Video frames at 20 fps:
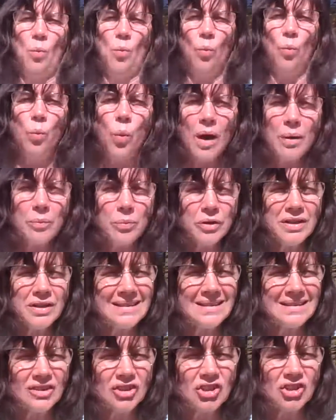What would
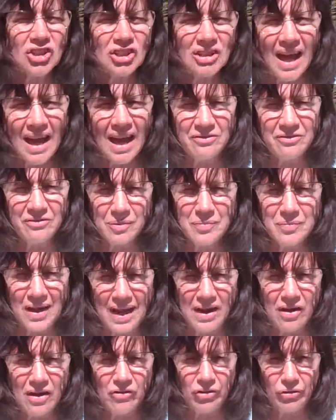it look like from
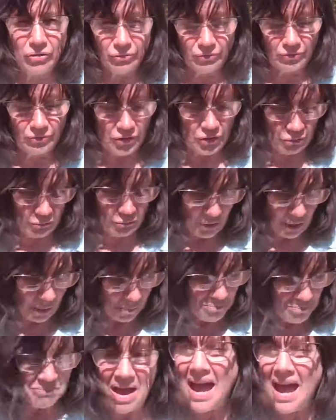the aerial view?
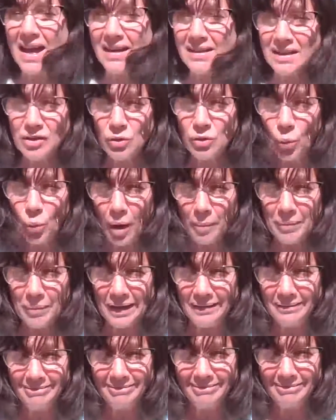A man and a
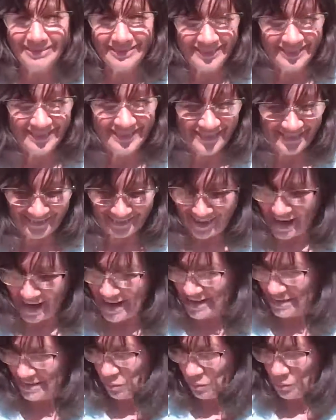woman,
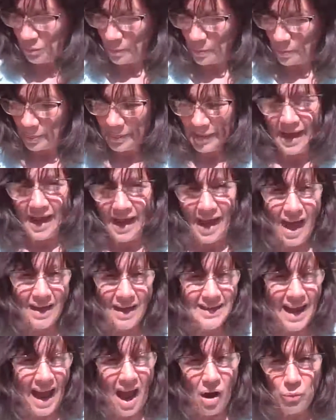right?
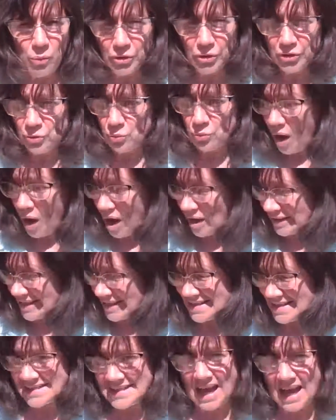And how were you
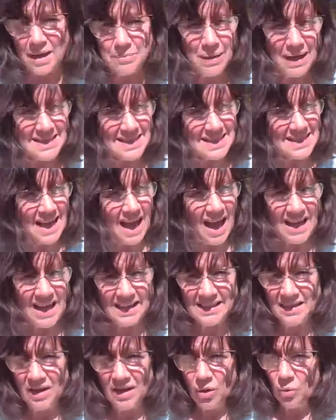walking? Side by
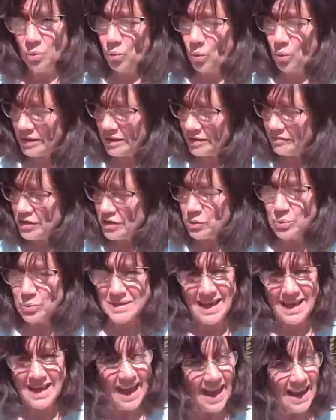side? One of you
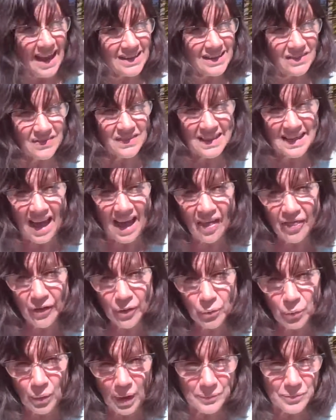was ahead of the
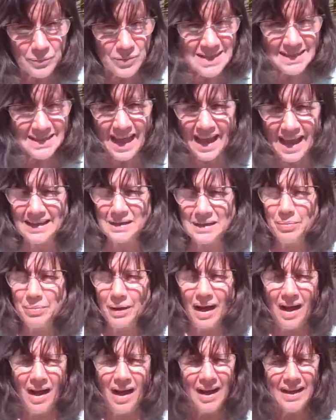other, one was lagging
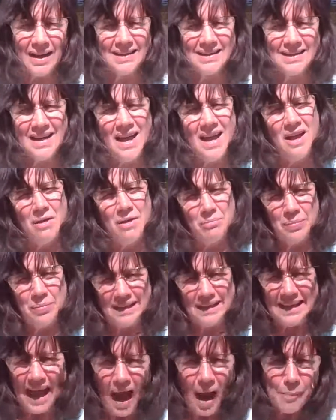behind.
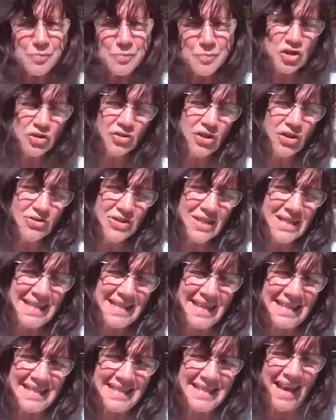But capture those
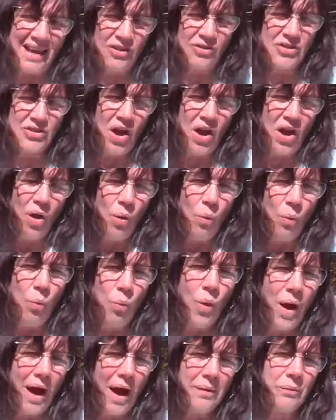details.
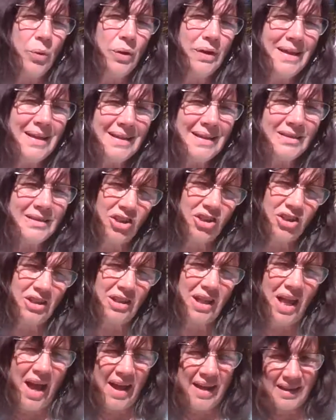What would it look
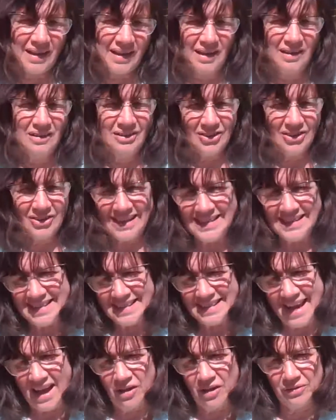like
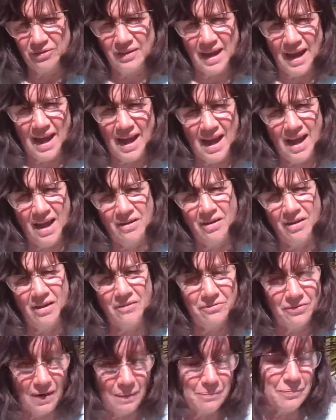looking down
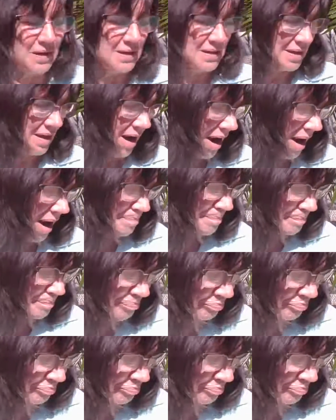from the top?